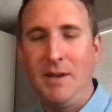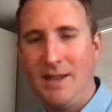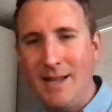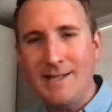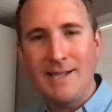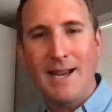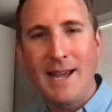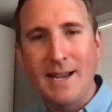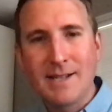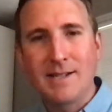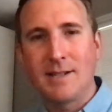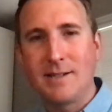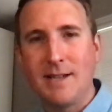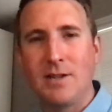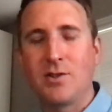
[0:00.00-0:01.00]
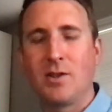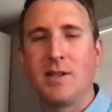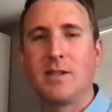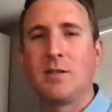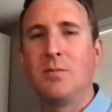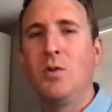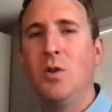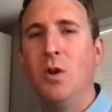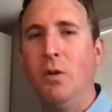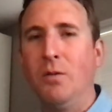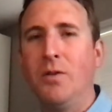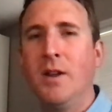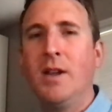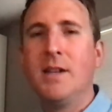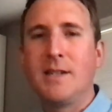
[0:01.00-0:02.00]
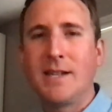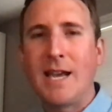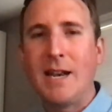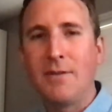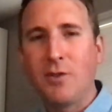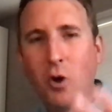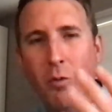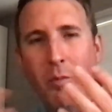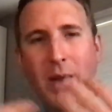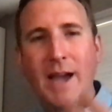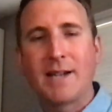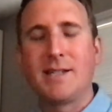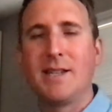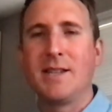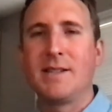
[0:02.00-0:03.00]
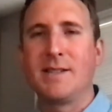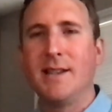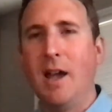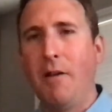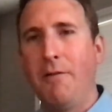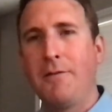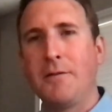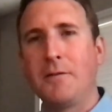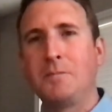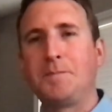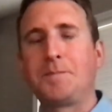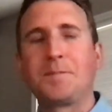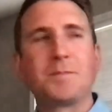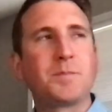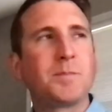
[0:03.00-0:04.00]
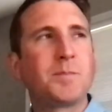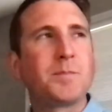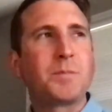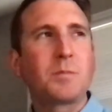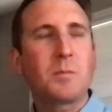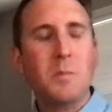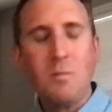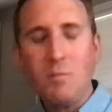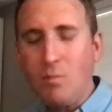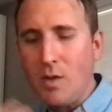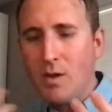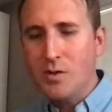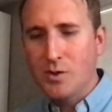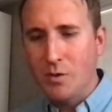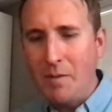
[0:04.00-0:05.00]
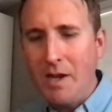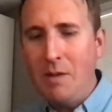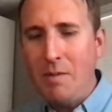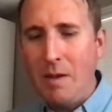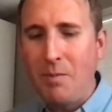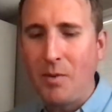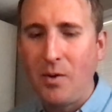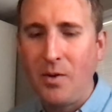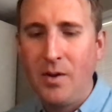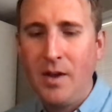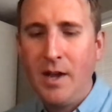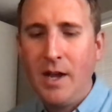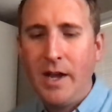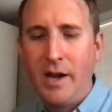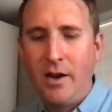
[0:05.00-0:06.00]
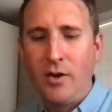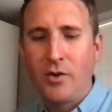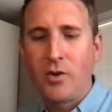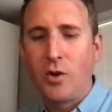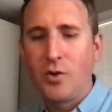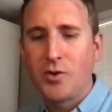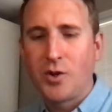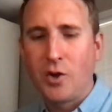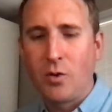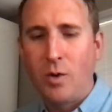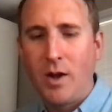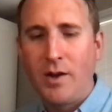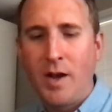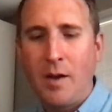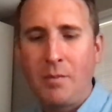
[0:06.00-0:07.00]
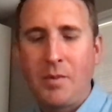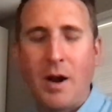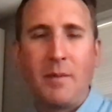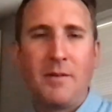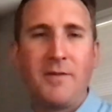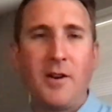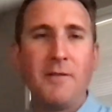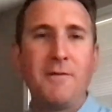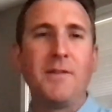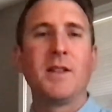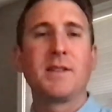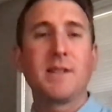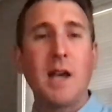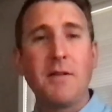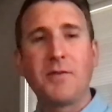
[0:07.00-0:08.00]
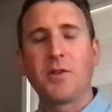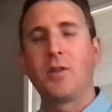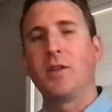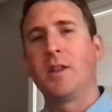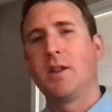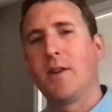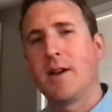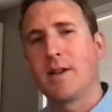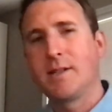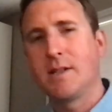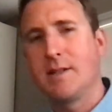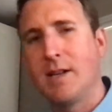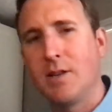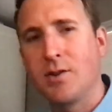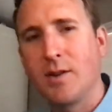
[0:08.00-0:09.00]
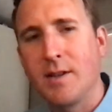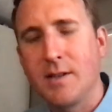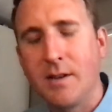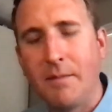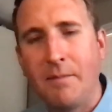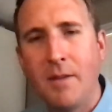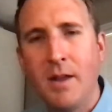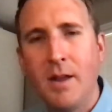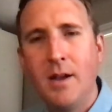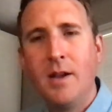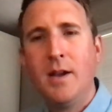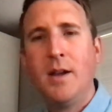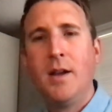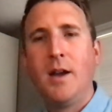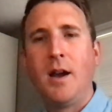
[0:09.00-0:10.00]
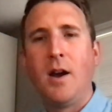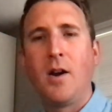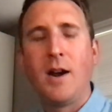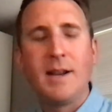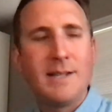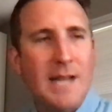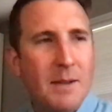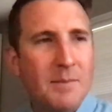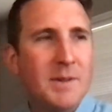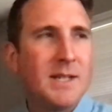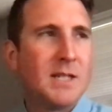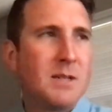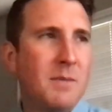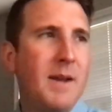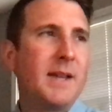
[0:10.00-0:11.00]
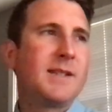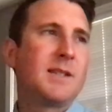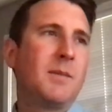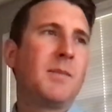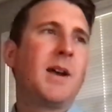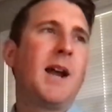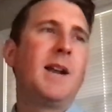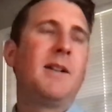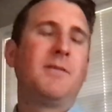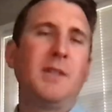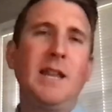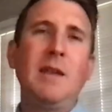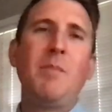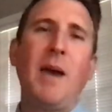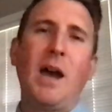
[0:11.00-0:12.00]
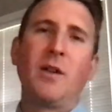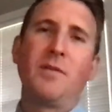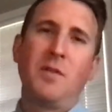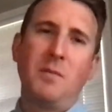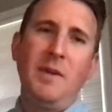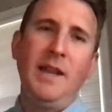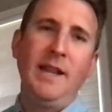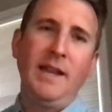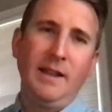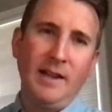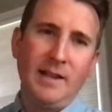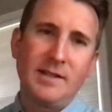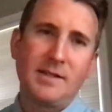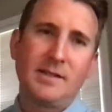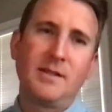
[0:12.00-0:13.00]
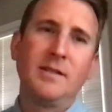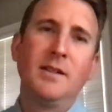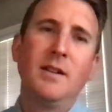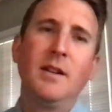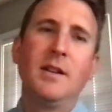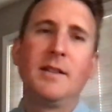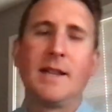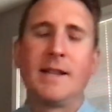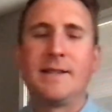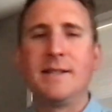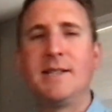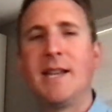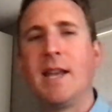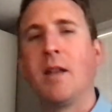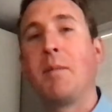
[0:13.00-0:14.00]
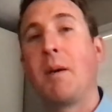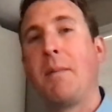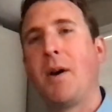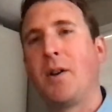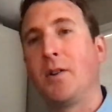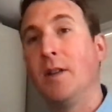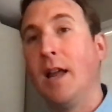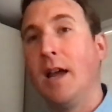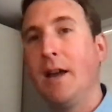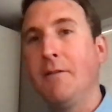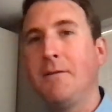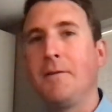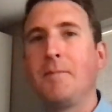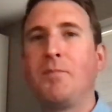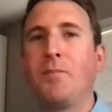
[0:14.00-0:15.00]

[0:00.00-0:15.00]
That's an existentialist move, to kind of go back to the self. So many people in our culture, while not probably very philosophical in their existentialism, are attempting to make some kind of leap out of the meaningless that's entailed by modern life.